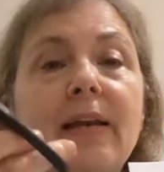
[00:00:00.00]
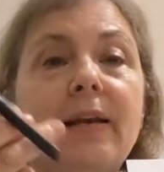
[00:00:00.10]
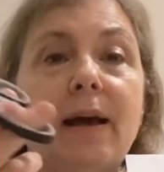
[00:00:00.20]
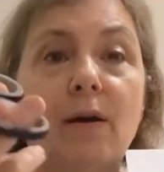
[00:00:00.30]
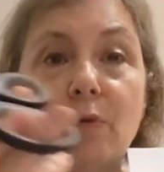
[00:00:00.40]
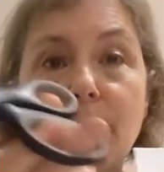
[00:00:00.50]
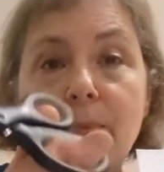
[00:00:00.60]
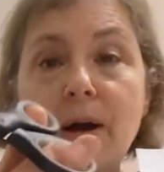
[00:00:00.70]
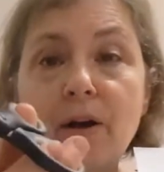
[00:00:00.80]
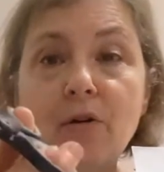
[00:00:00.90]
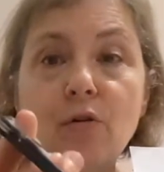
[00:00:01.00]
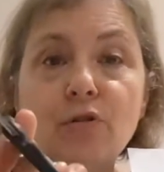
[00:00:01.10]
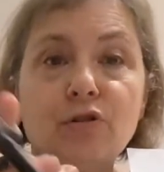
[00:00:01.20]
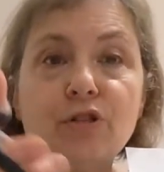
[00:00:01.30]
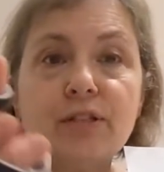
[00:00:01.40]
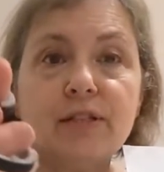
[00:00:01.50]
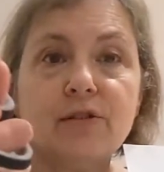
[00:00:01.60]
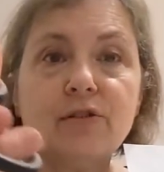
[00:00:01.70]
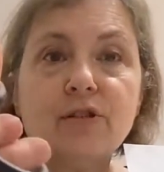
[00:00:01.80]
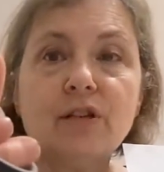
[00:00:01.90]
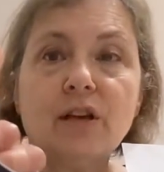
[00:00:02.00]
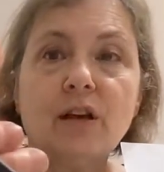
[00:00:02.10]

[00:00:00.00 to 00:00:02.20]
Now, remember how you hold your scissors.